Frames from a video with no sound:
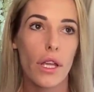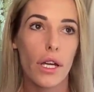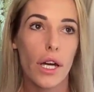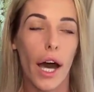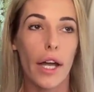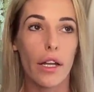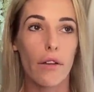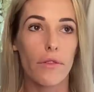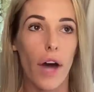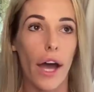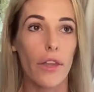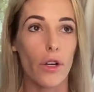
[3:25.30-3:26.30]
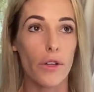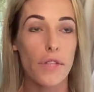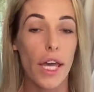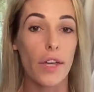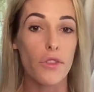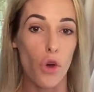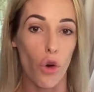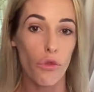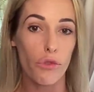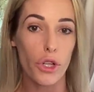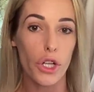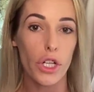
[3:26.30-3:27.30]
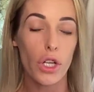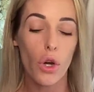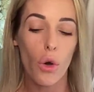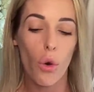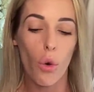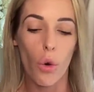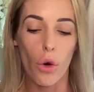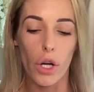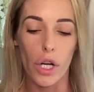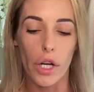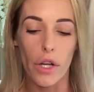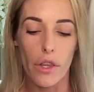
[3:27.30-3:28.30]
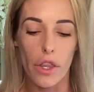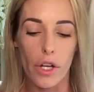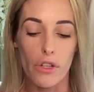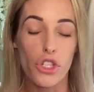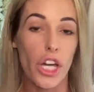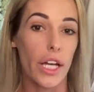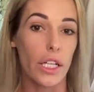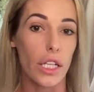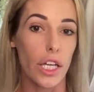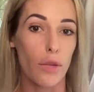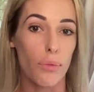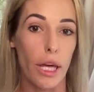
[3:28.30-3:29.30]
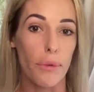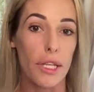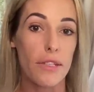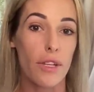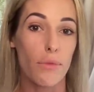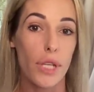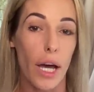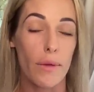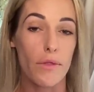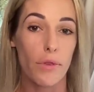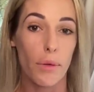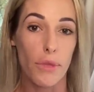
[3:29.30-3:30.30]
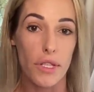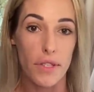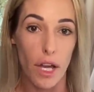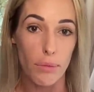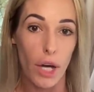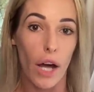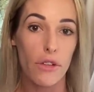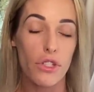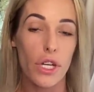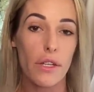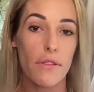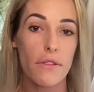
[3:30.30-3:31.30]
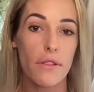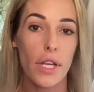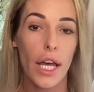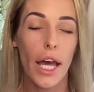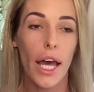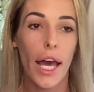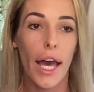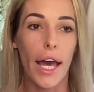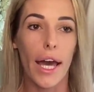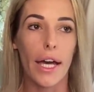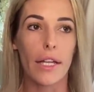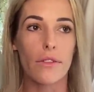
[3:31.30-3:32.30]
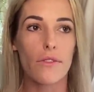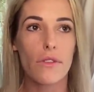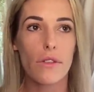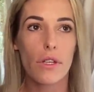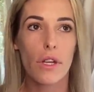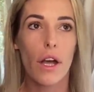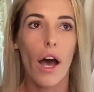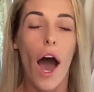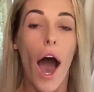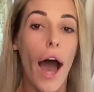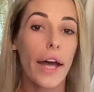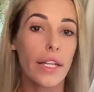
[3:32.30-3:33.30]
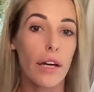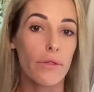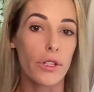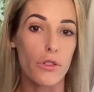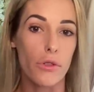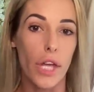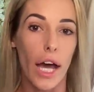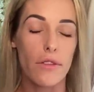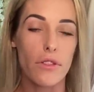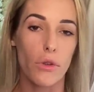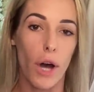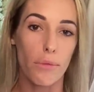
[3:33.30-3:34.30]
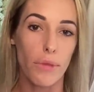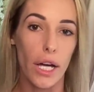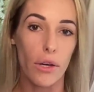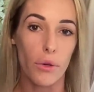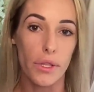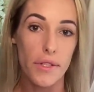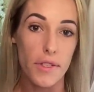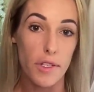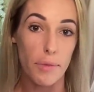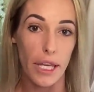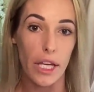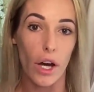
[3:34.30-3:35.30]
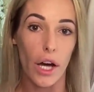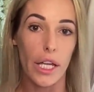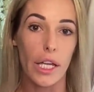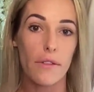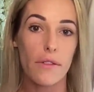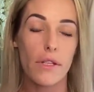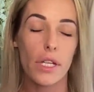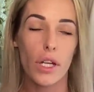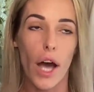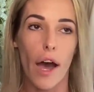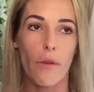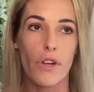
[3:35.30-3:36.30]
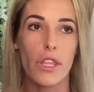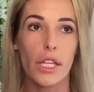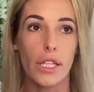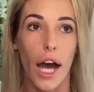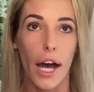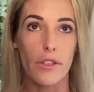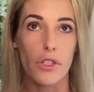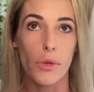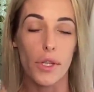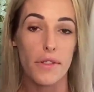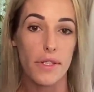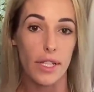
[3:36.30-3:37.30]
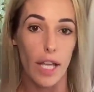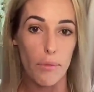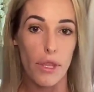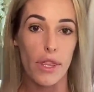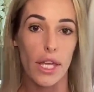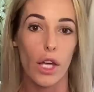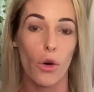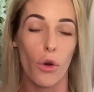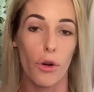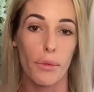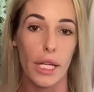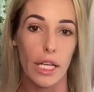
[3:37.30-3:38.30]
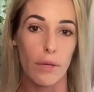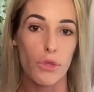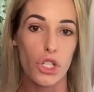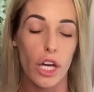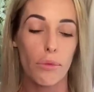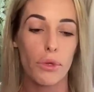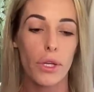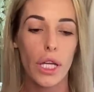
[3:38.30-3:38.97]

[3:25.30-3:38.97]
kind of either takes over or they're channeling maybe sometimes from the subconscious. And I never do that, so I'm not going to speak on it. Everything that I do is telepathy or mediumship.